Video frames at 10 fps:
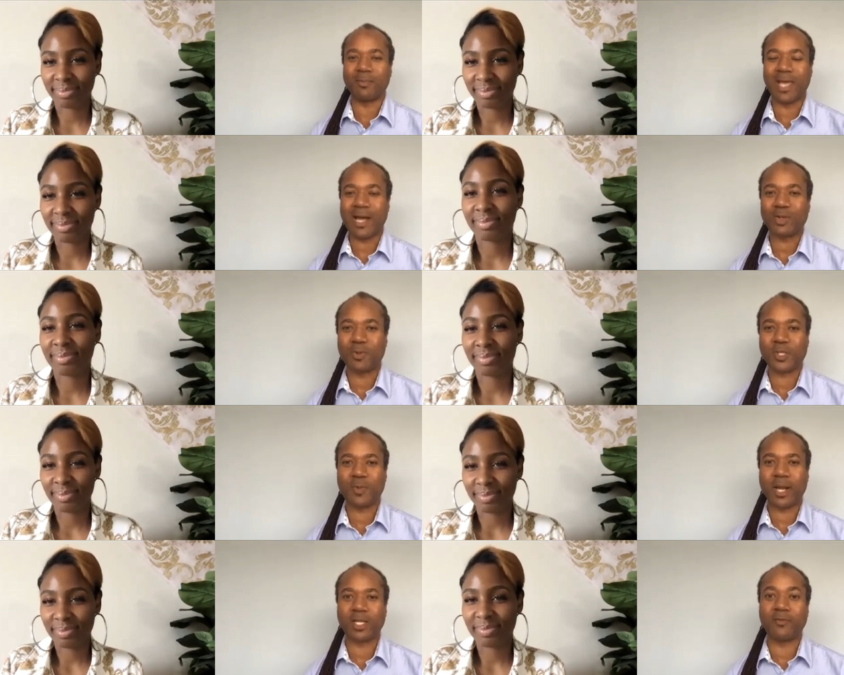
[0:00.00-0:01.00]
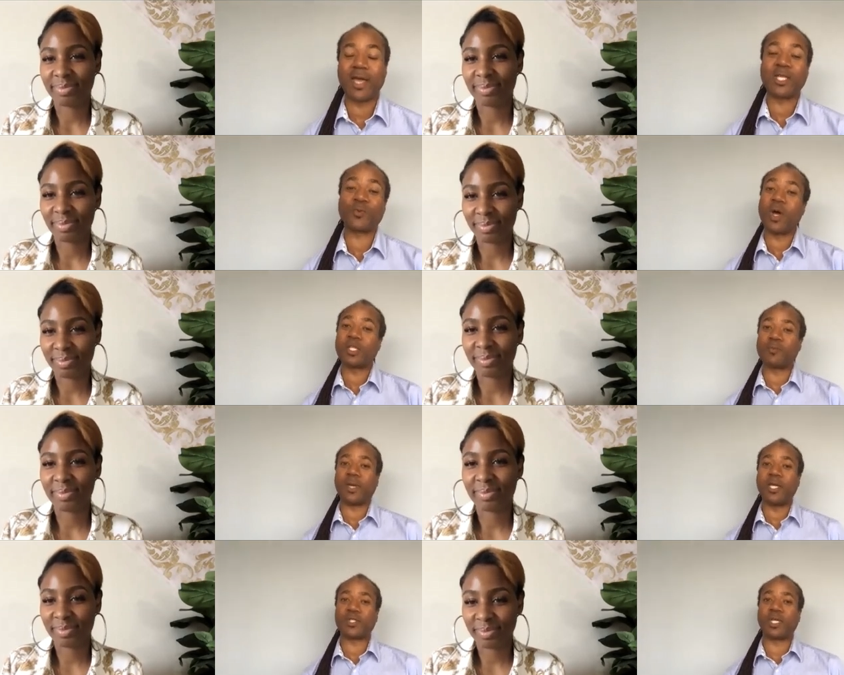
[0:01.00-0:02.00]
Speaker 1: doctor perspective as well as a
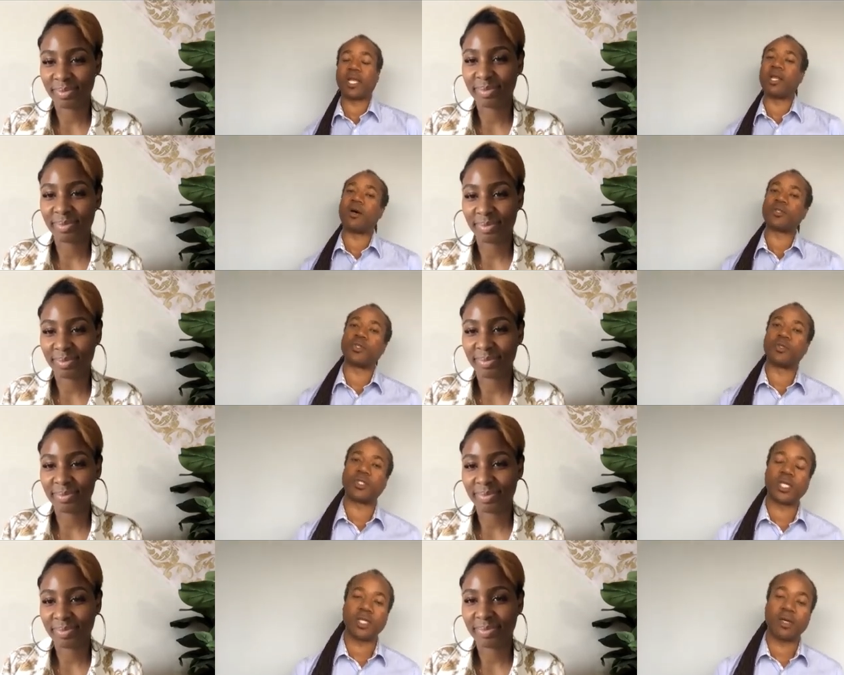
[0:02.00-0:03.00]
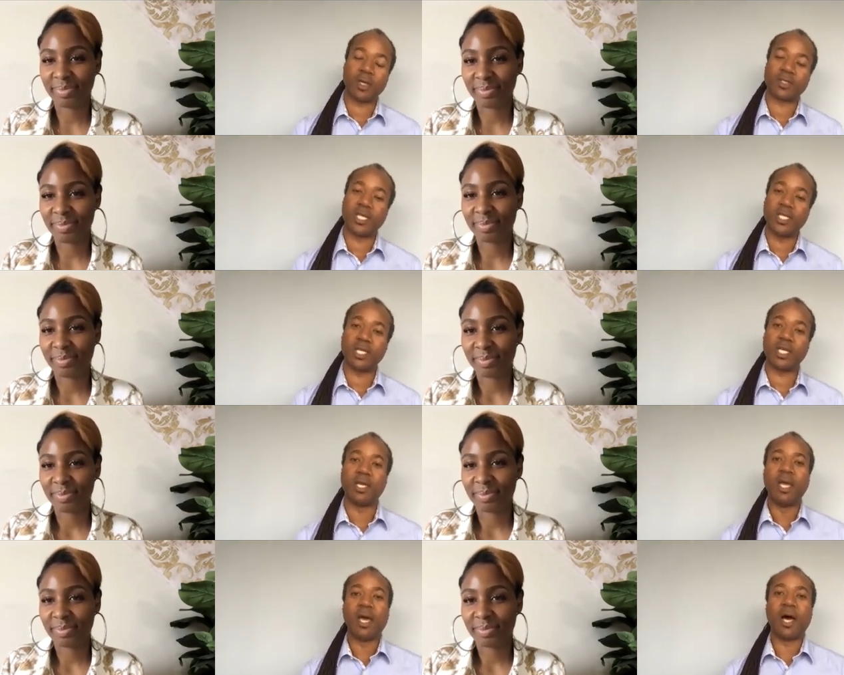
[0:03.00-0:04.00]
patient, and also a uh, uh,
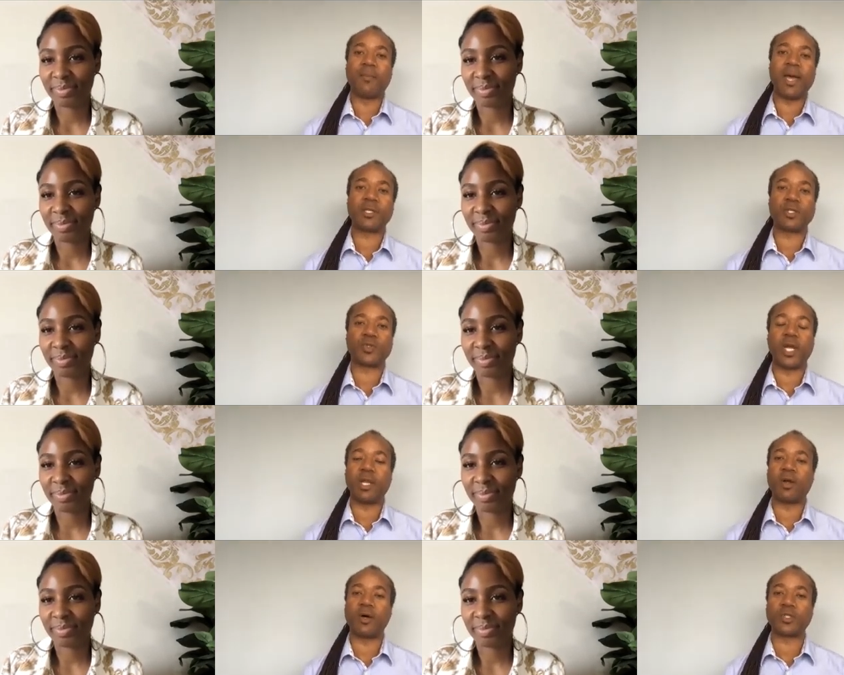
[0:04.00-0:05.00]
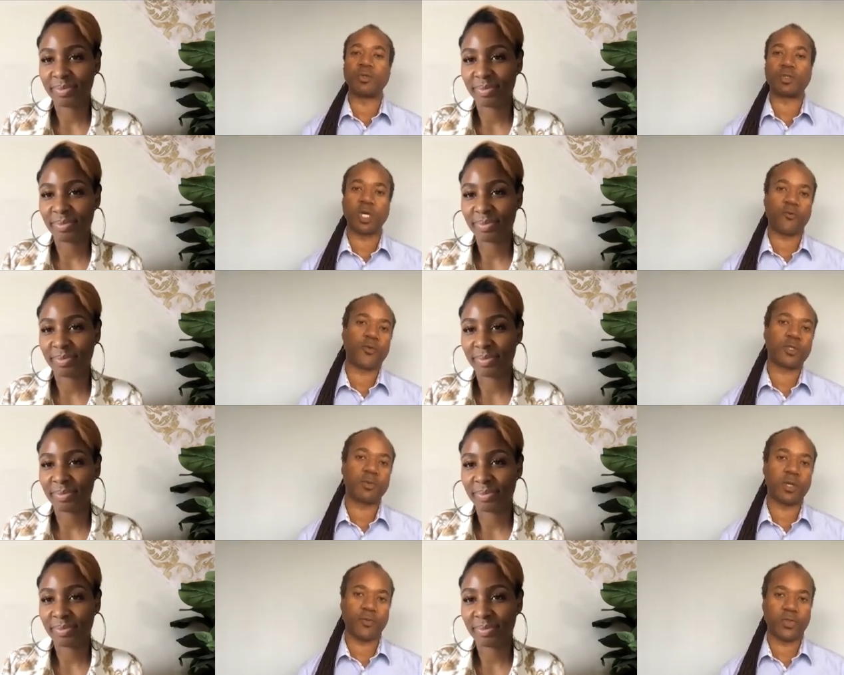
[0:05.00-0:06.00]
CiCi um, has a trait and also suffers
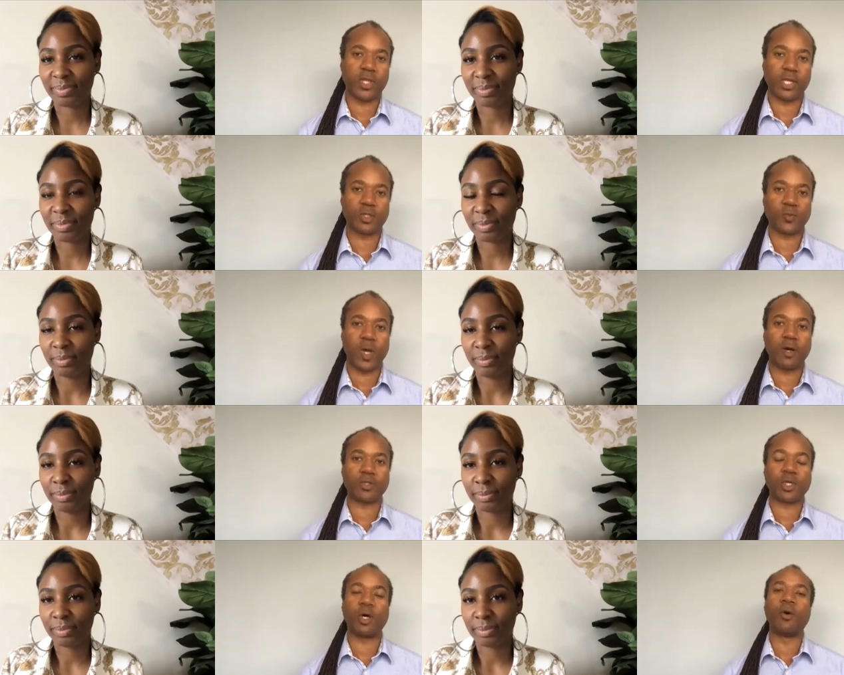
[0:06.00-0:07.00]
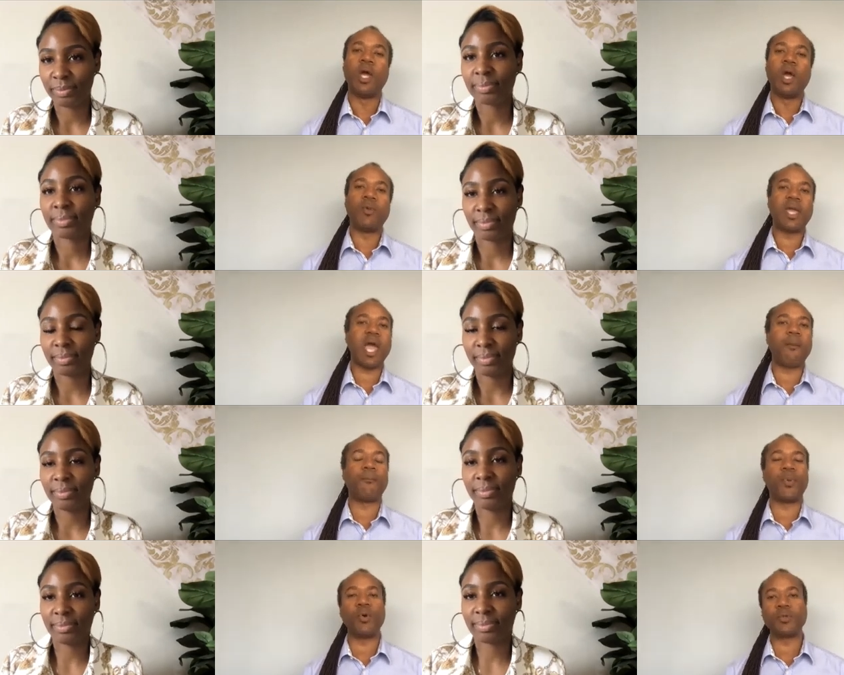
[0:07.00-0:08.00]
some different things as well. So we have
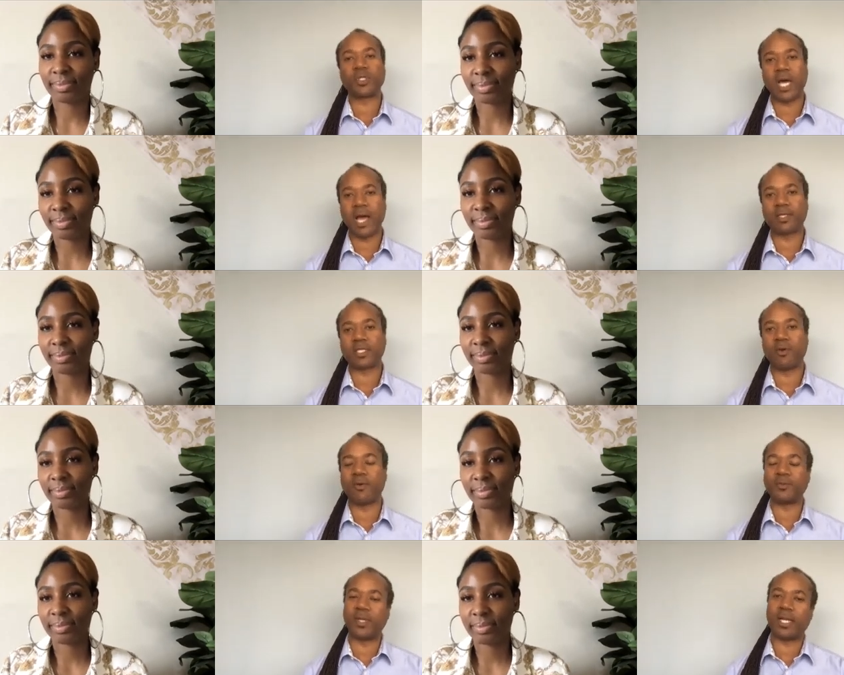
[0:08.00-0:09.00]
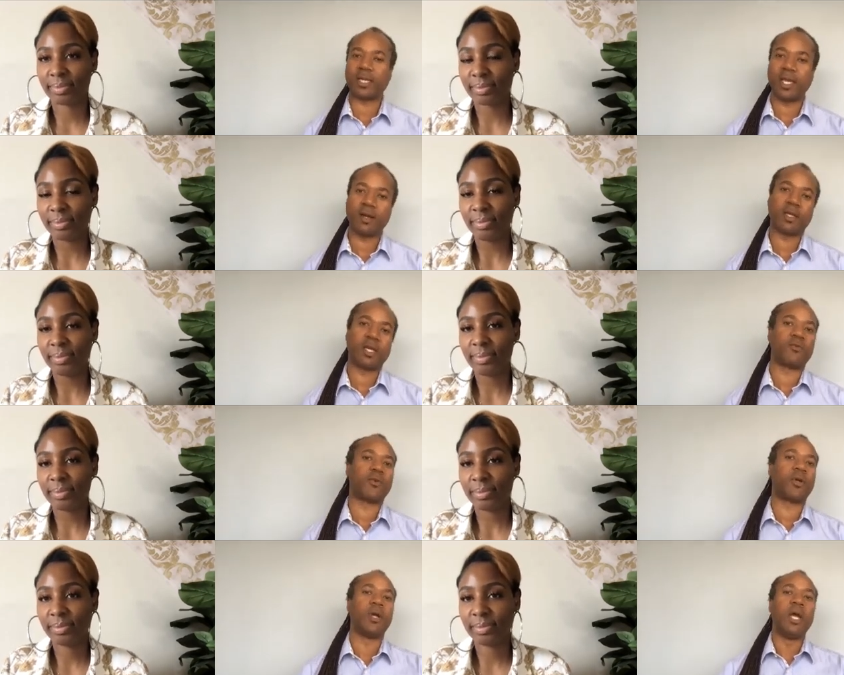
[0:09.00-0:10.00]
both sides of as being a
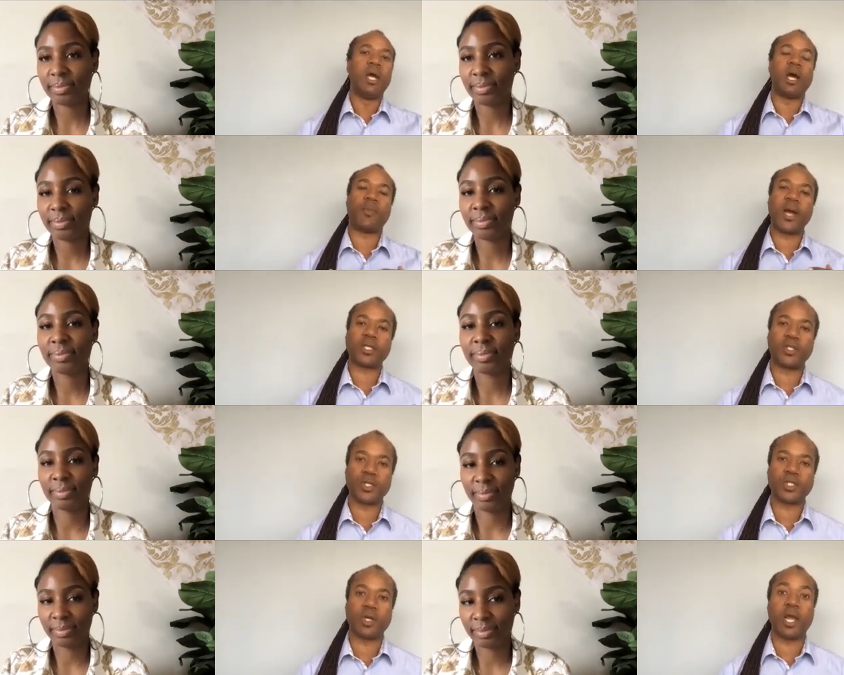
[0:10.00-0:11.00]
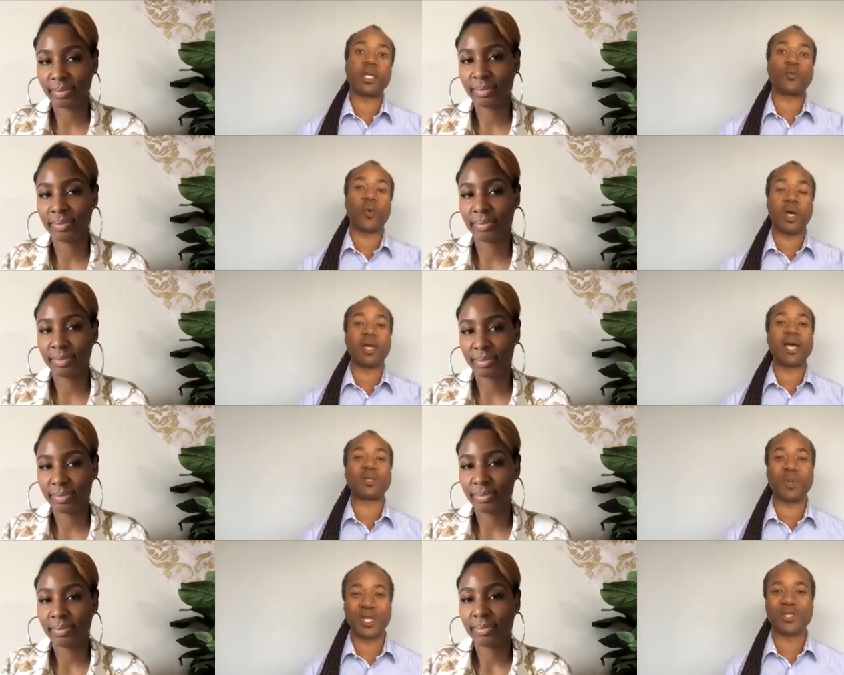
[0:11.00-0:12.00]
caregiver, a practitioner, as well
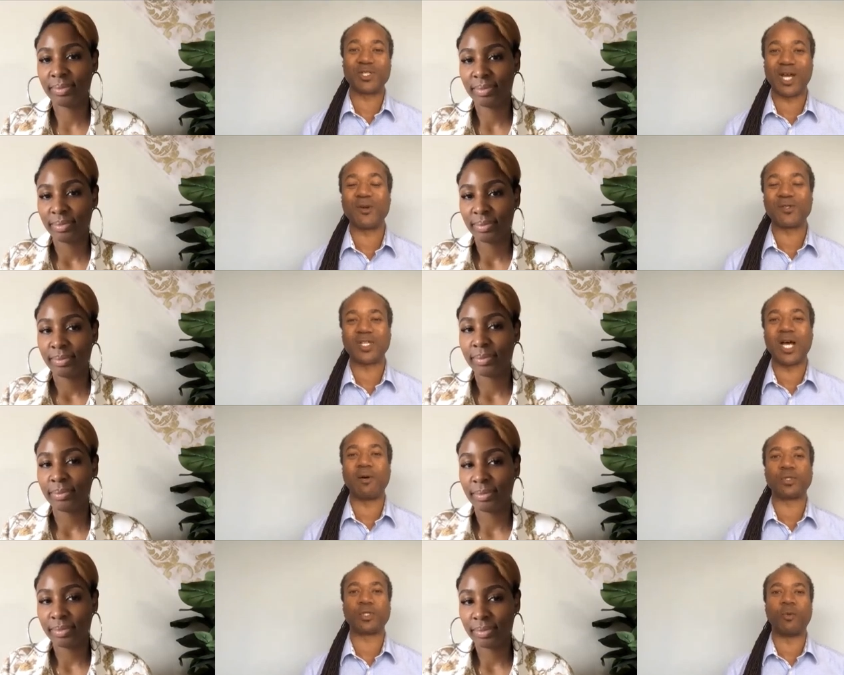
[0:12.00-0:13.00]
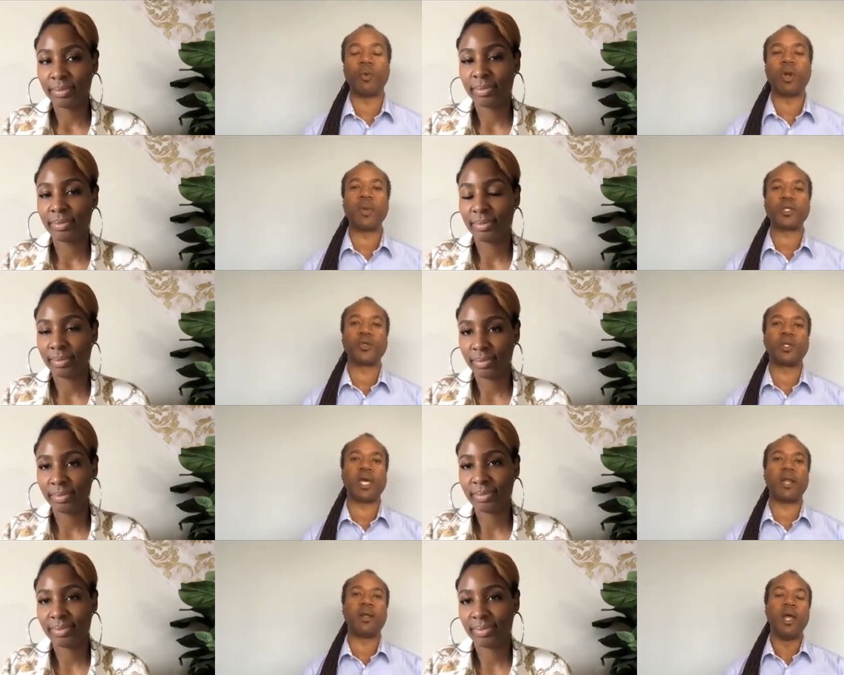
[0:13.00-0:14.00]
as patients ourselves. So we want to make sure that